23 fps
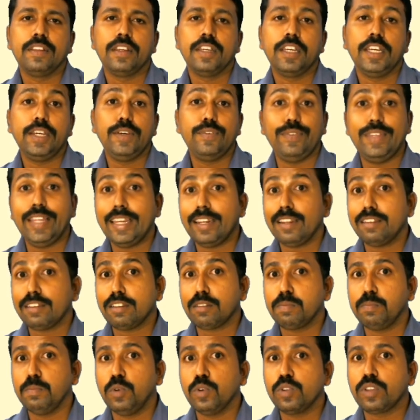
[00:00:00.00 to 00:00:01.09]
If there is a
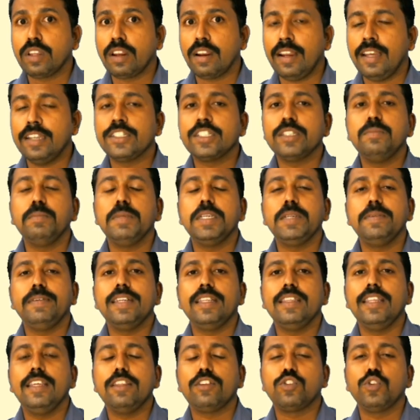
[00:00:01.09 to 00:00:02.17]
smooth relation
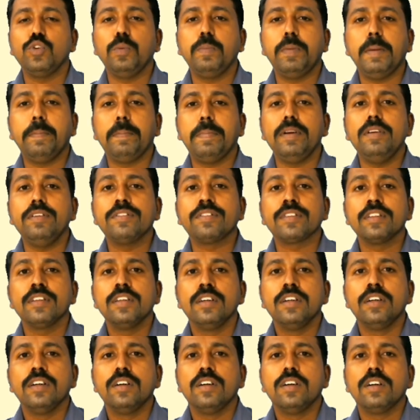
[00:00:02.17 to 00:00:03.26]
between these two peoples,
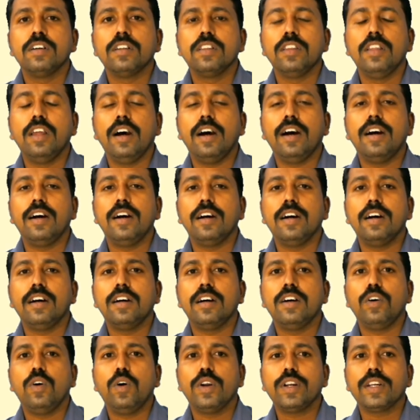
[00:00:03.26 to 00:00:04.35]
the
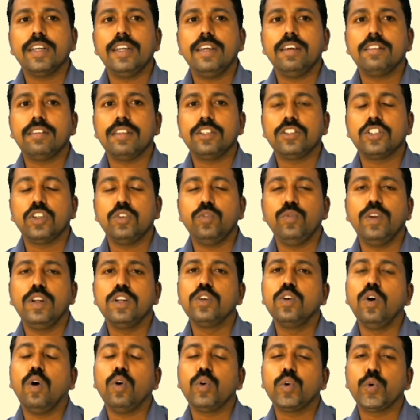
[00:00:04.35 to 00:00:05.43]
organization will
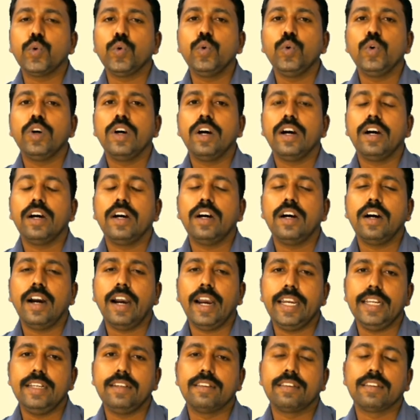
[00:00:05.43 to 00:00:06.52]
go to
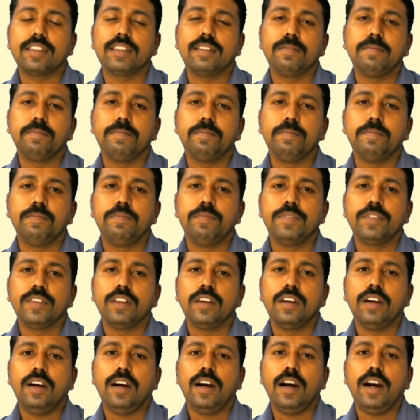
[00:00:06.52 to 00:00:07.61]
heights.
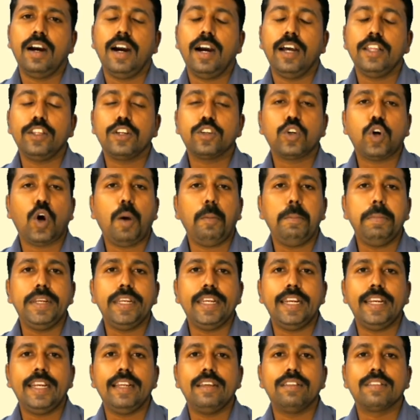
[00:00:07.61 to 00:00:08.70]
Other
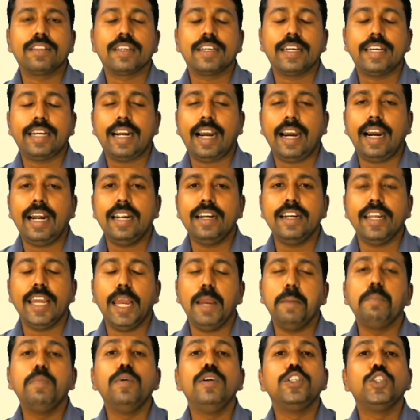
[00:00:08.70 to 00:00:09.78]
competitors can't
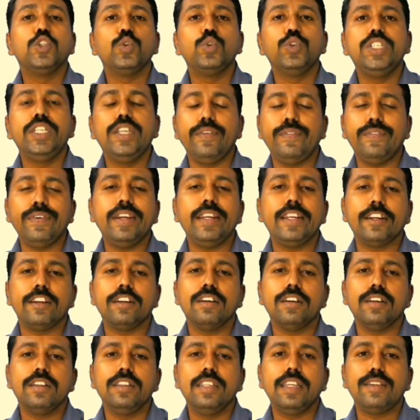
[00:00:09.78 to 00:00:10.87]
able to defeat
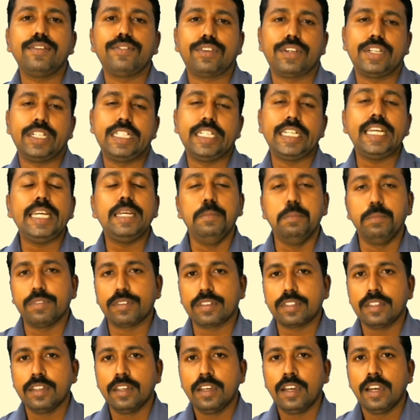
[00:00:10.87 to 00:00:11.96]
these teams
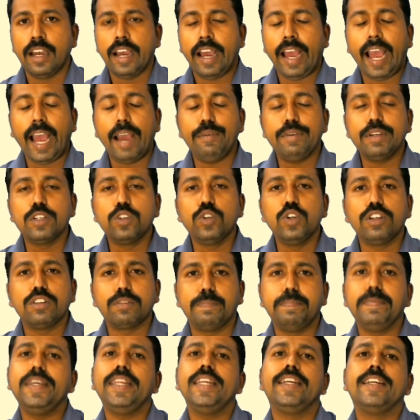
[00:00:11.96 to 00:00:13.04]
having good
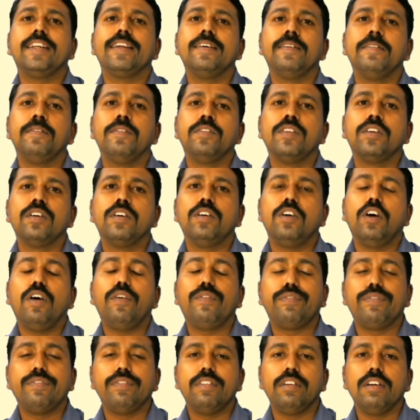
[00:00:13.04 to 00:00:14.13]
spirit
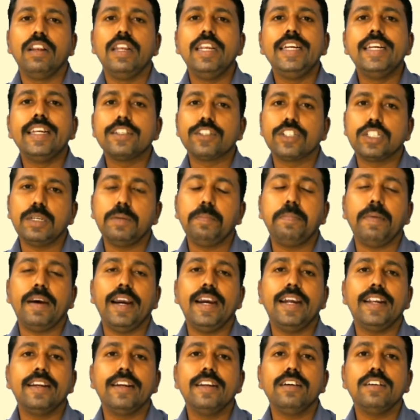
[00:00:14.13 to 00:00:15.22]
of leadership
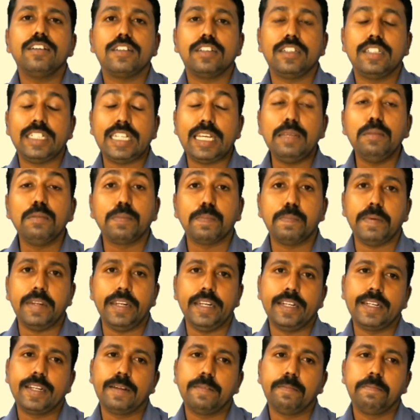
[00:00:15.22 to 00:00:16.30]
and team spirit.
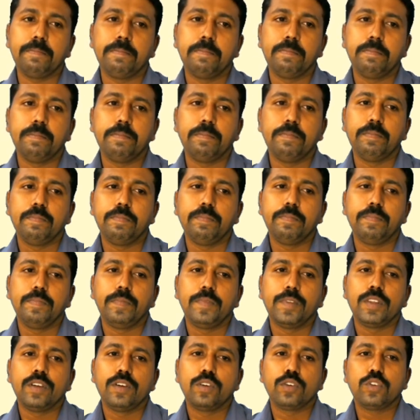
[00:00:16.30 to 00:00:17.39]

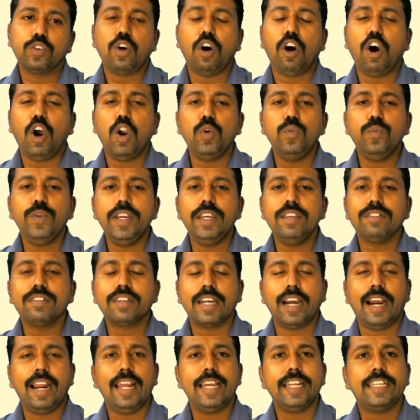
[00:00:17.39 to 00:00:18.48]
So always
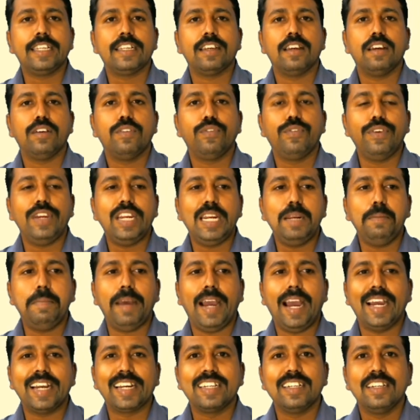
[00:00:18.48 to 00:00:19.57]
collect
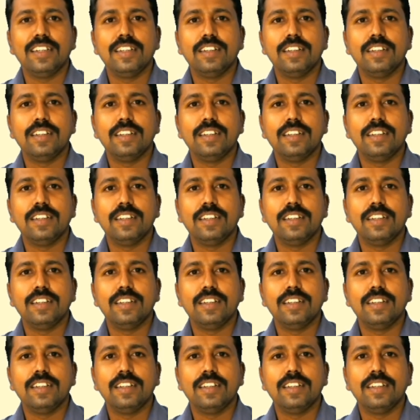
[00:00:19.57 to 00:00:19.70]
feedback.